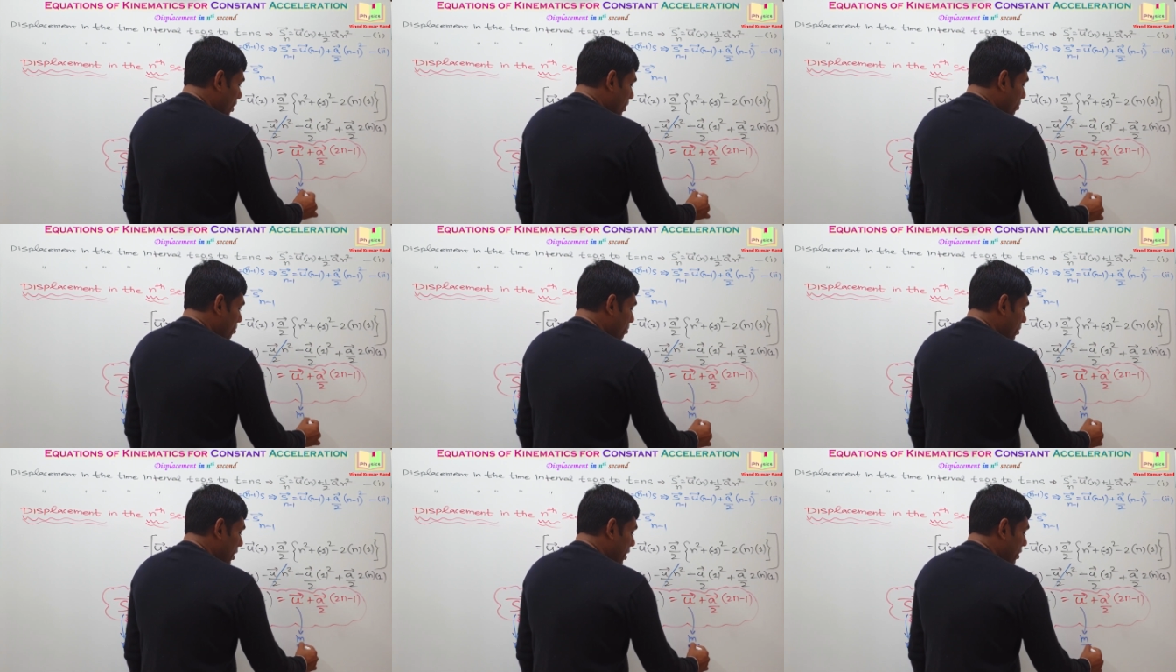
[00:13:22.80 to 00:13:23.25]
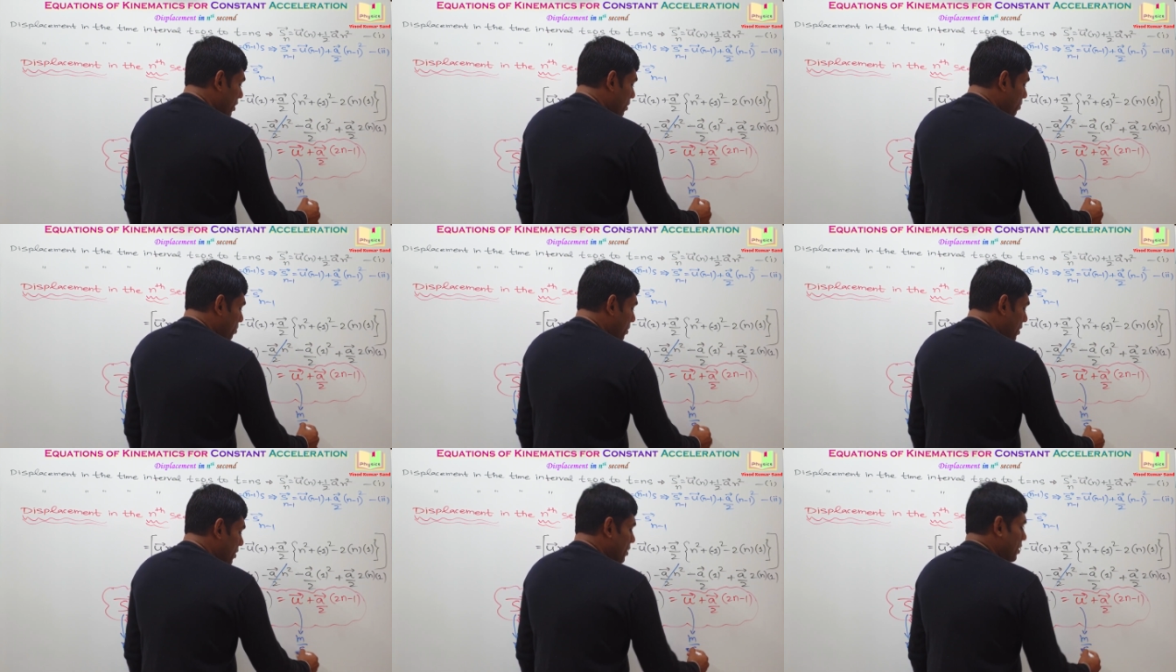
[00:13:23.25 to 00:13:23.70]
meter
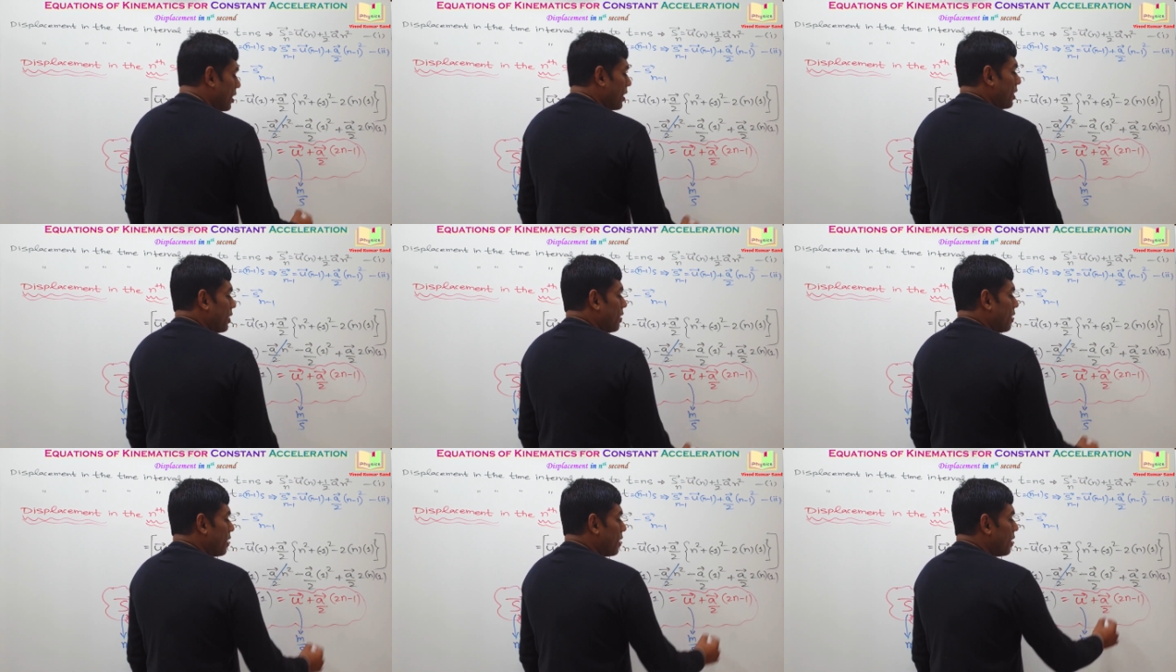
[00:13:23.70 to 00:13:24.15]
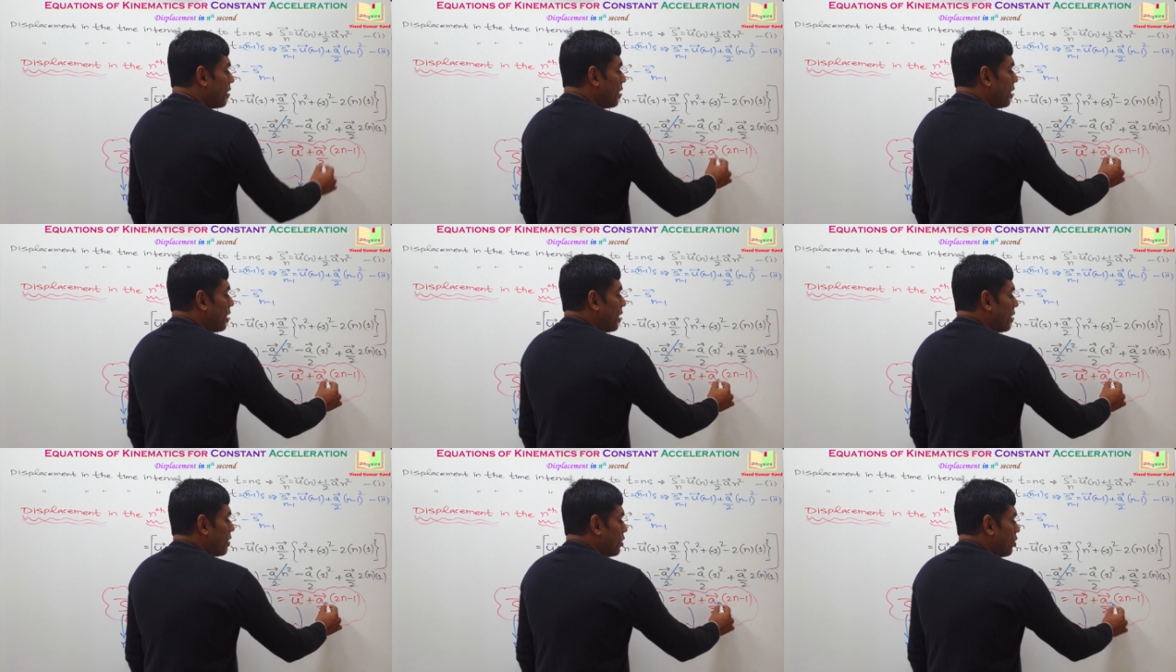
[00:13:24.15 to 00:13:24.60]
per second,
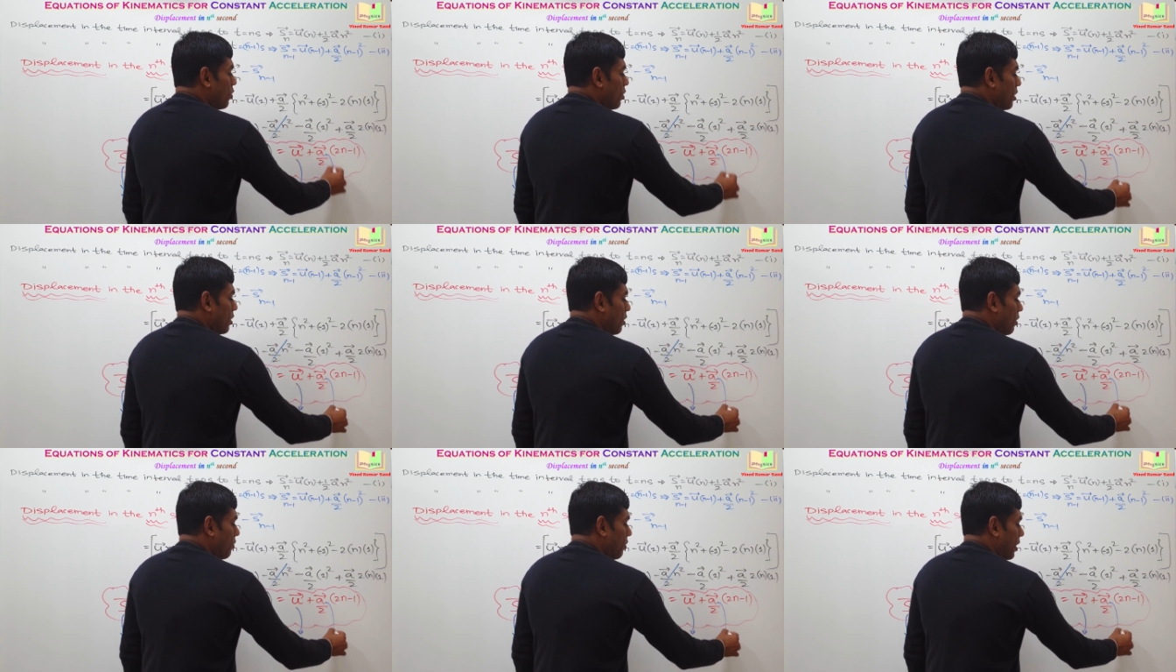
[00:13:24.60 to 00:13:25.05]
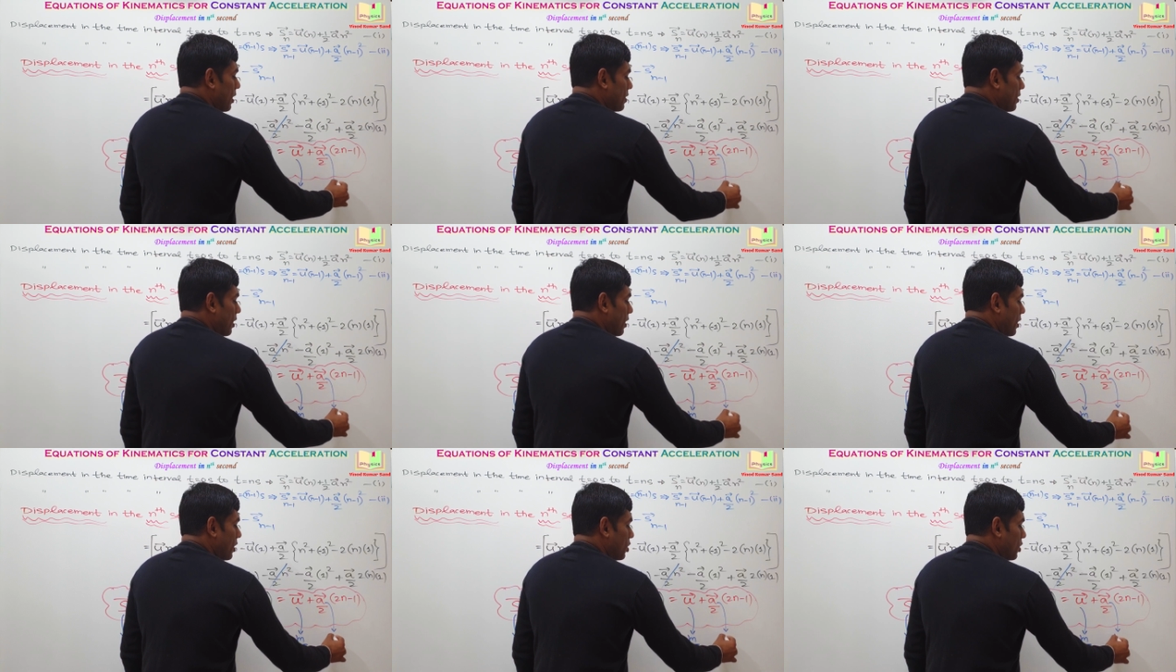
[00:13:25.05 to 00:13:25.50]
unit of
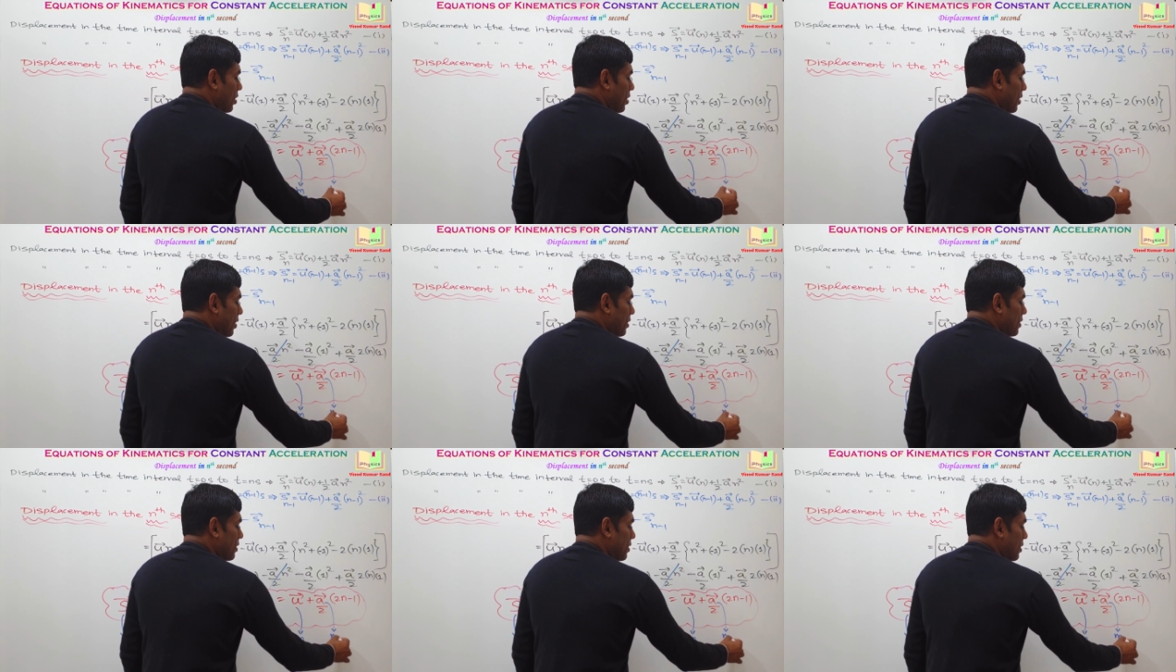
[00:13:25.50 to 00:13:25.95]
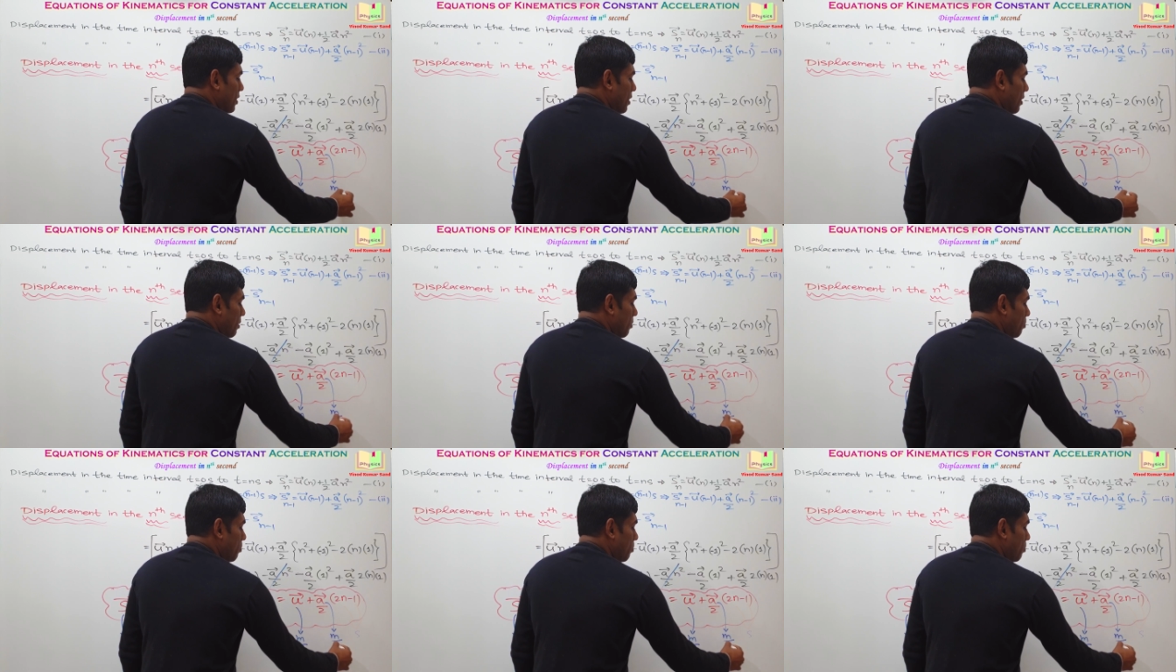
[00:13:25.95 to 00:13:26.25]
acceleration as